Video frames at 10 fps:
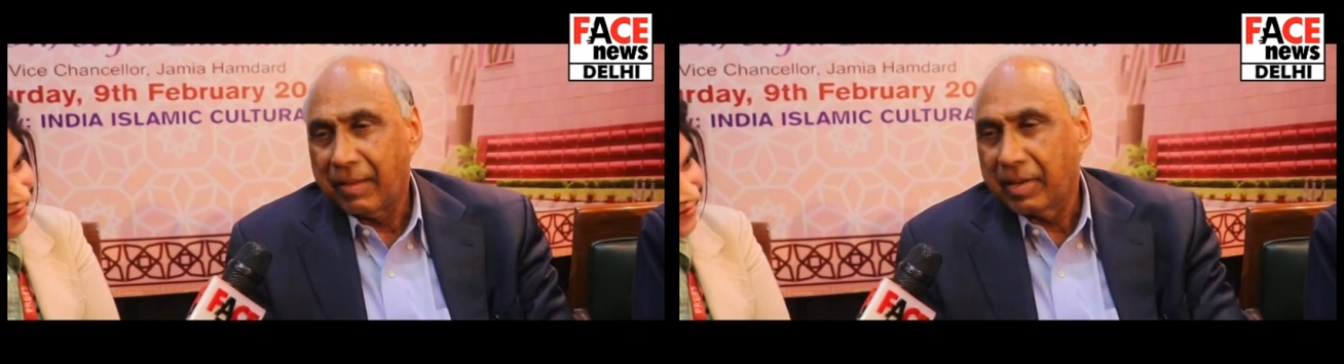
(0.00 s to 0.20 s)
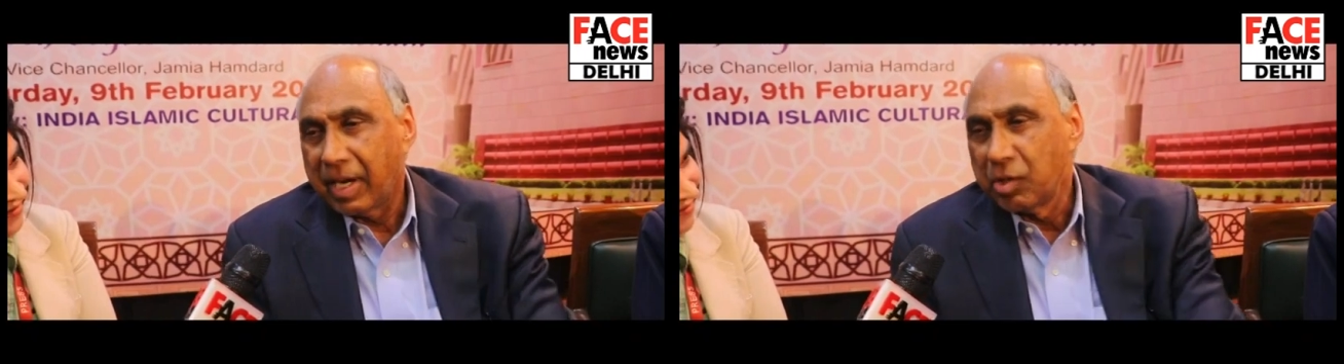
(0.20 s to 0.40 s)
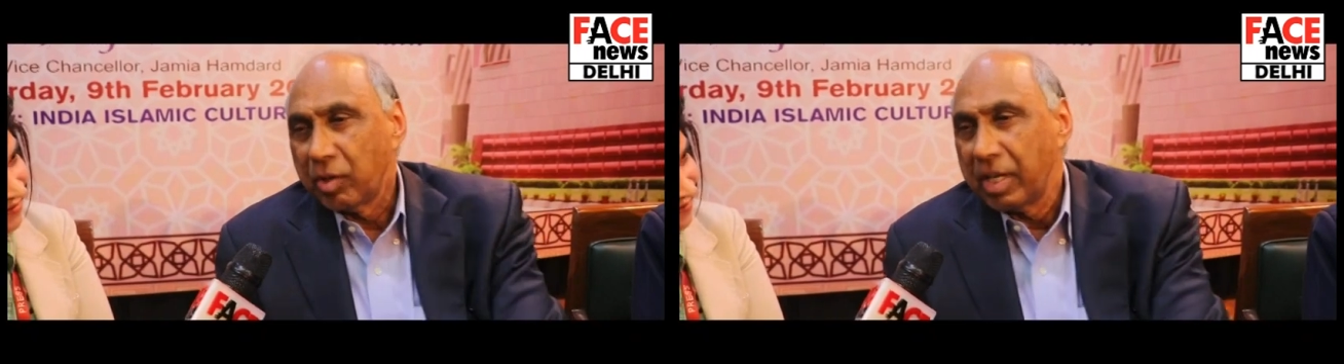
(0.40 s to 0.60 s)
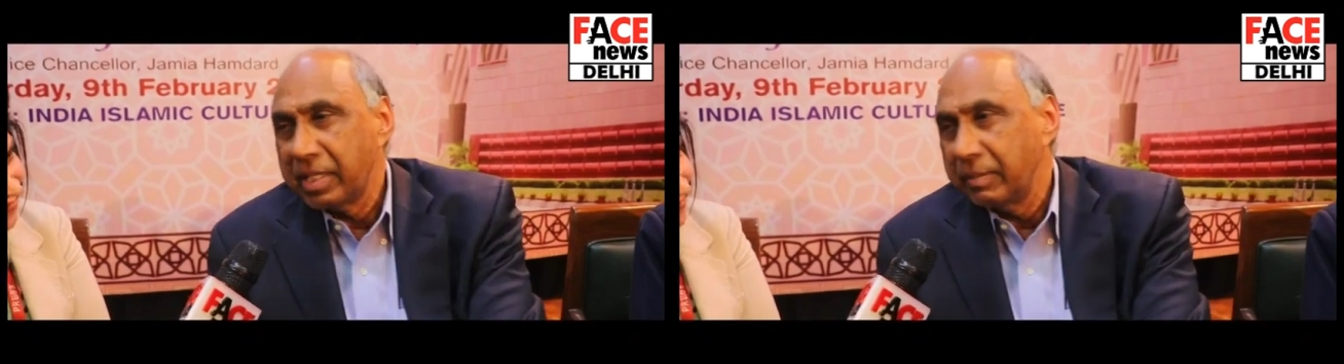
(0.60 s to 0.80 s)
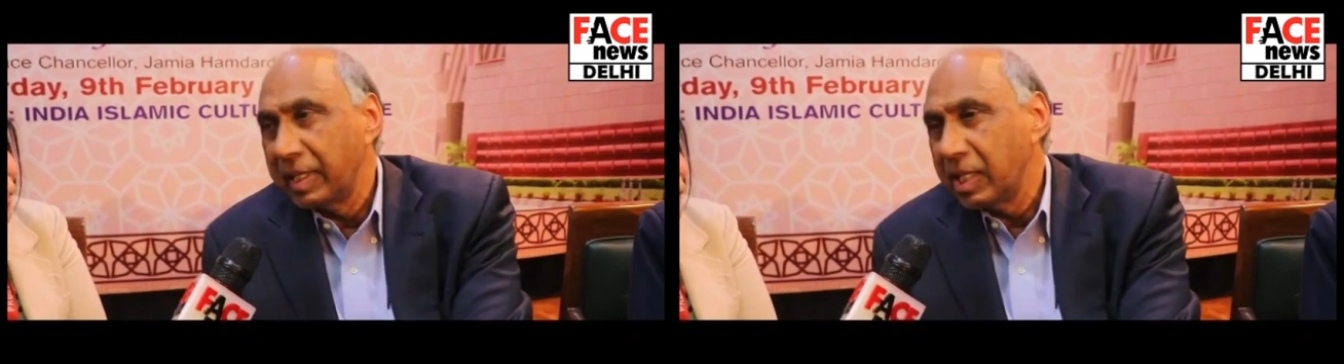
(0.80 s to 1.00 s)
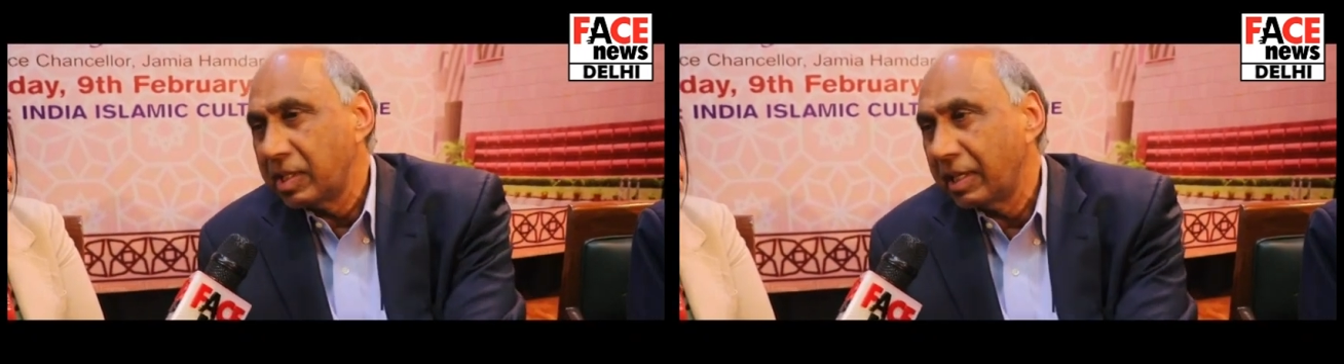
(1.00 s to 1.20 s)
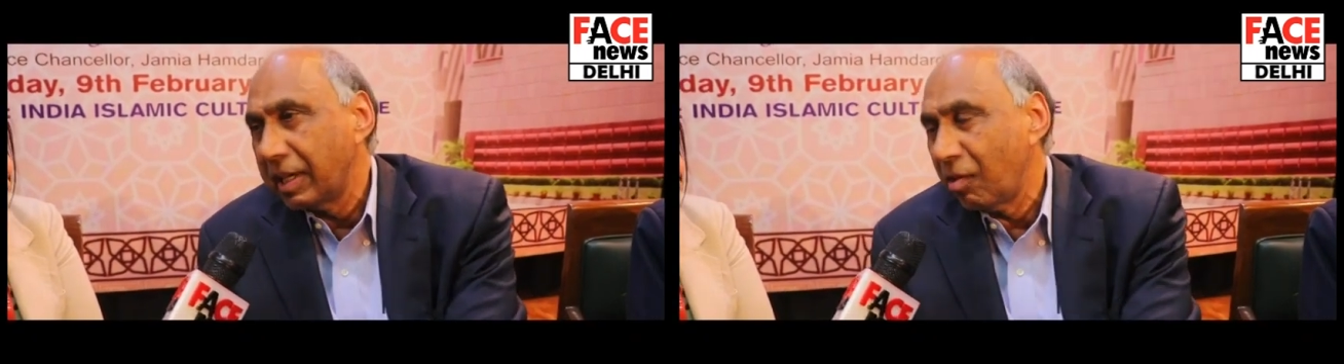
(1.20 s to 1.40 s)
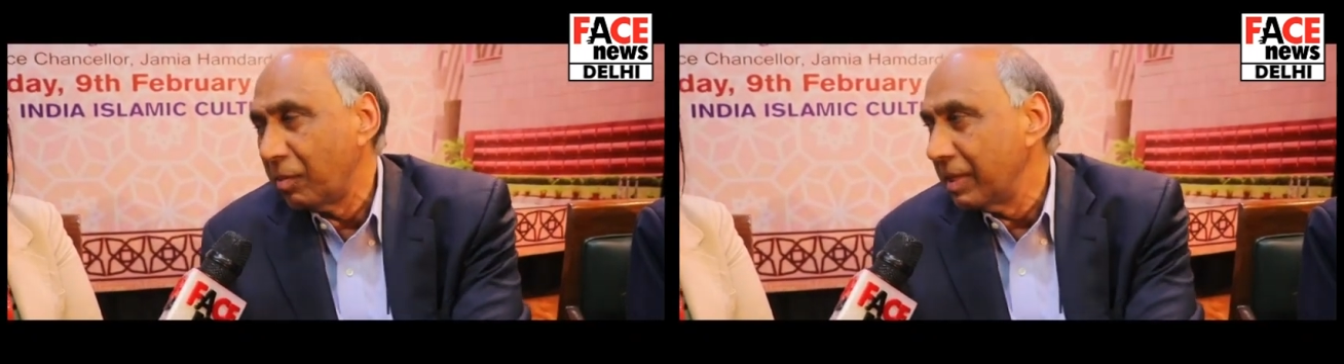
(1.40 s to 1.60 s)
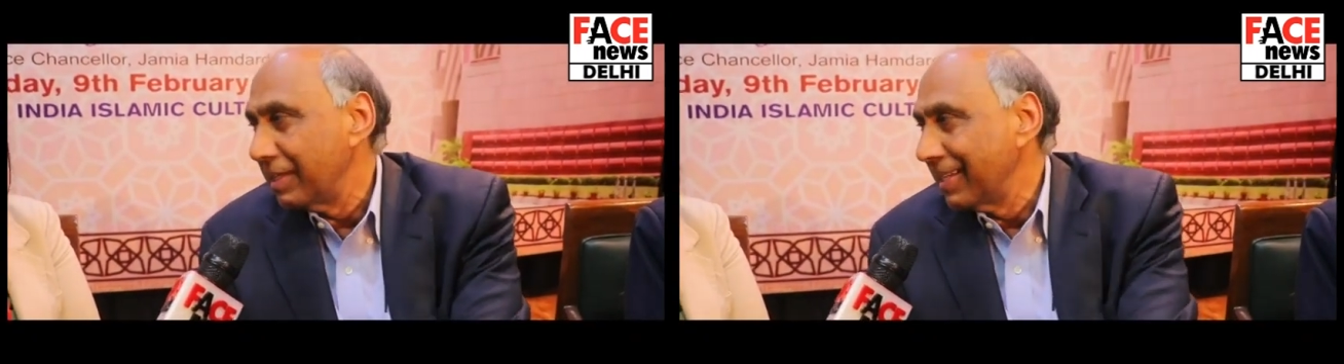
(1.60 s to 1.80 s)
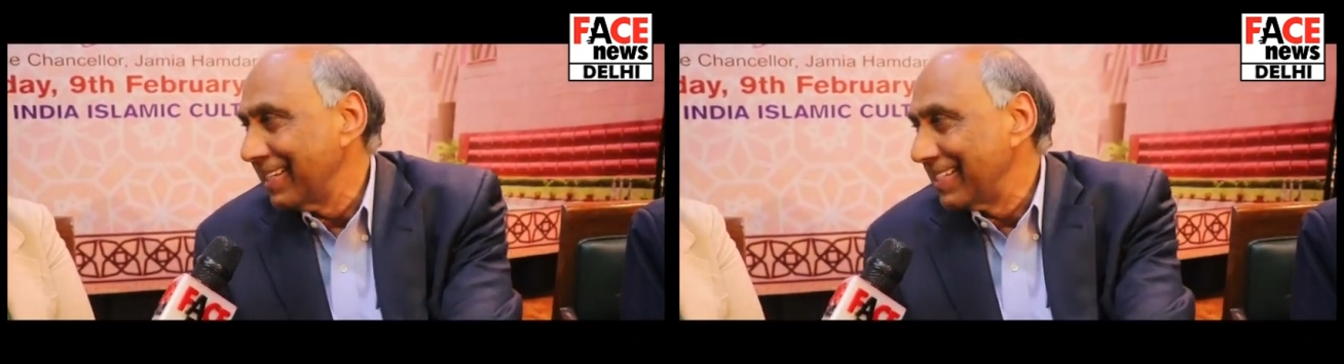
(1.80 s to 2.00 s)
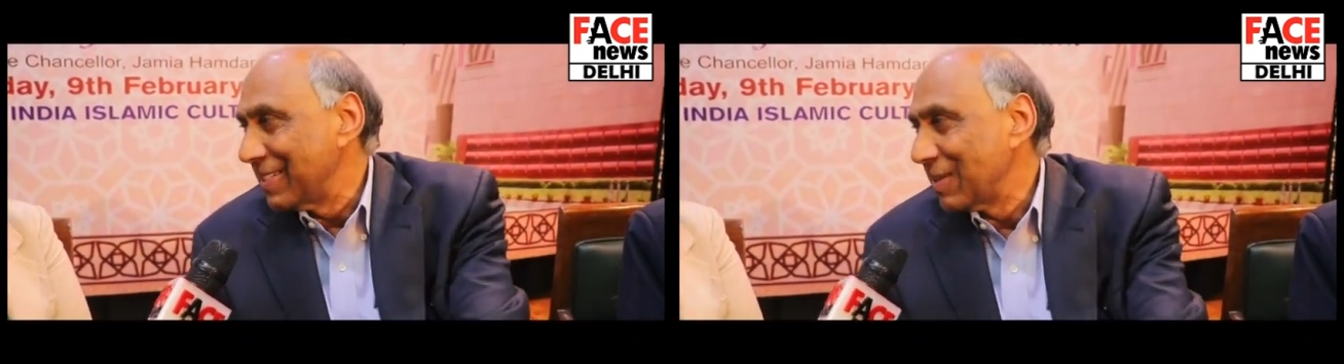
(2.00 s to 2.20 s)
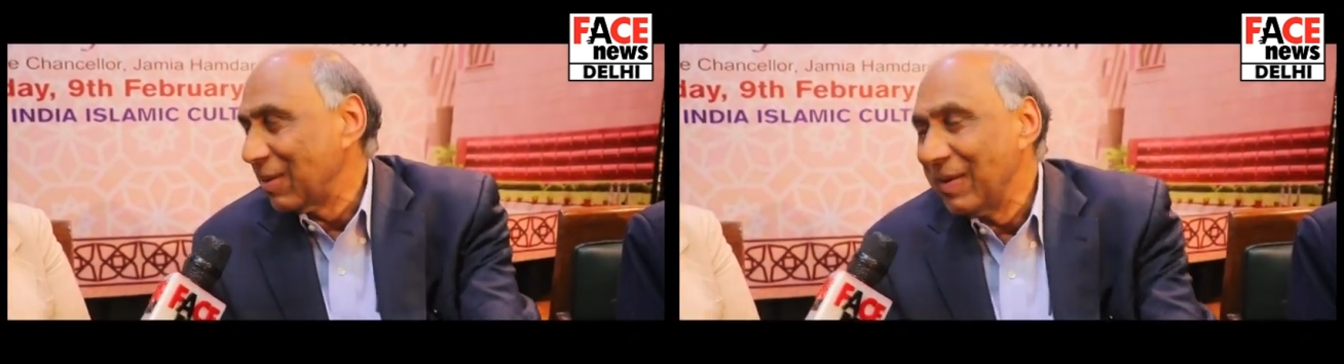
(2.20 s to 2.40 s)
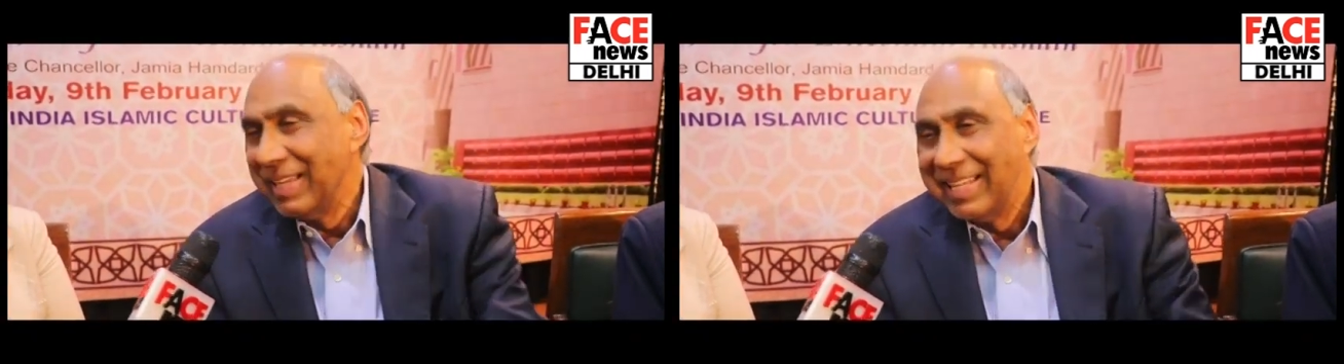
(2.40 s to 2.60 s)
I'm not education minister, and I'll be so